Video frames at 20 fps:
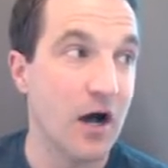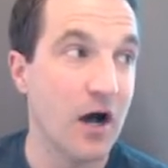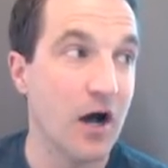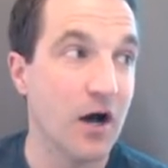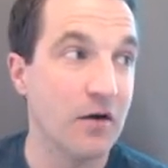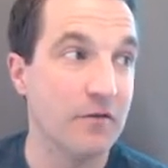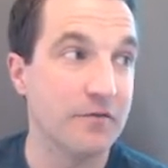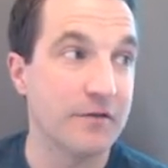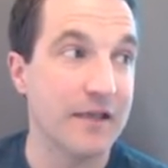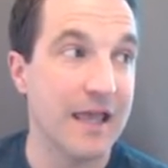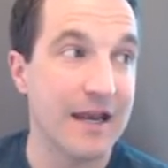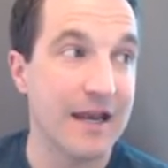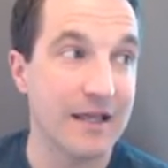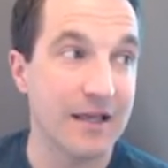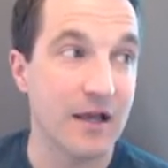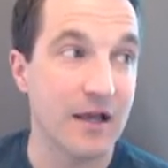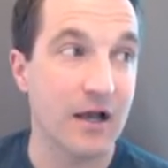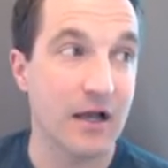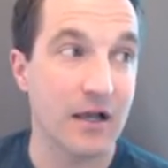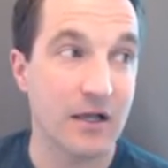of
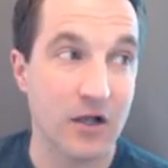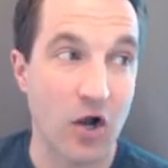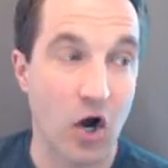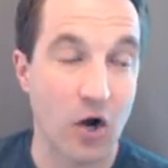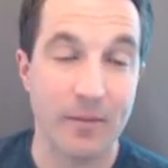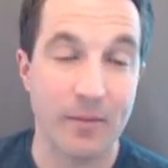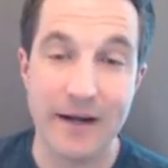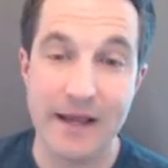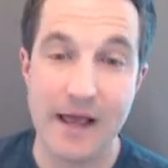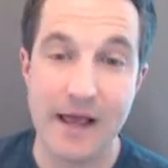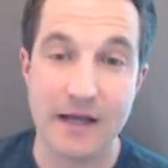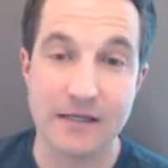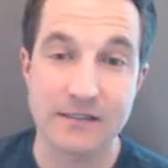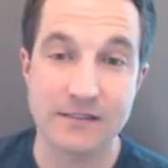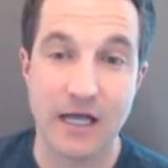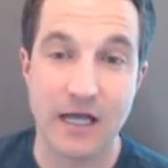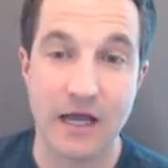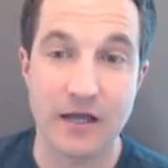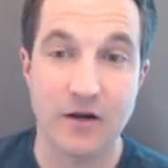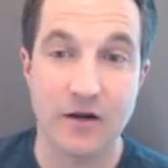getting carbon
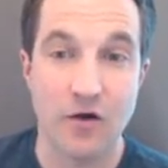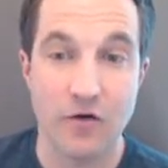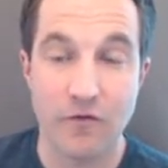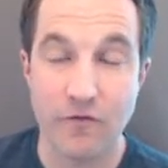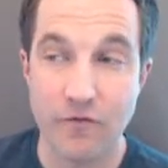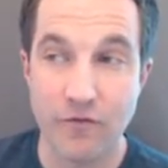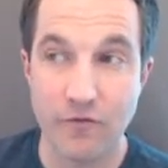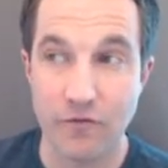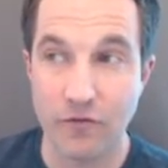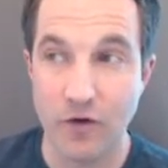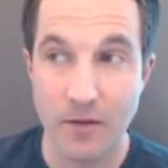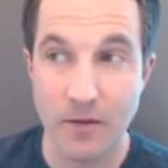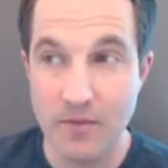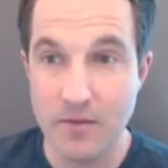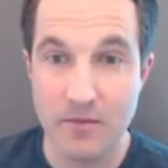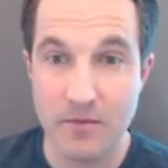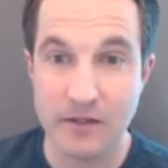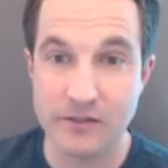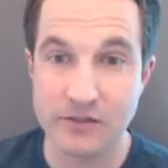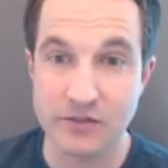dioxide from
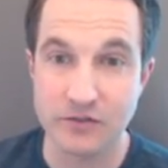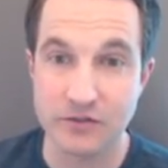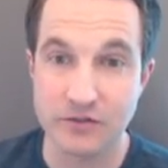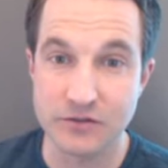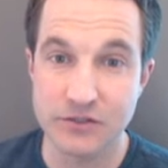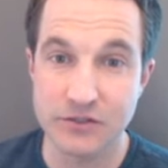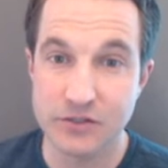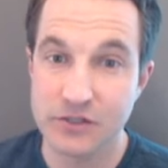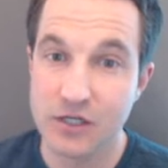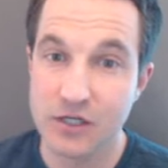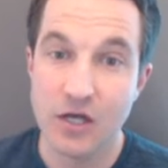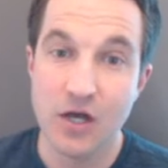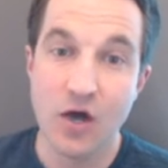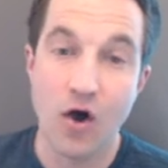the muscles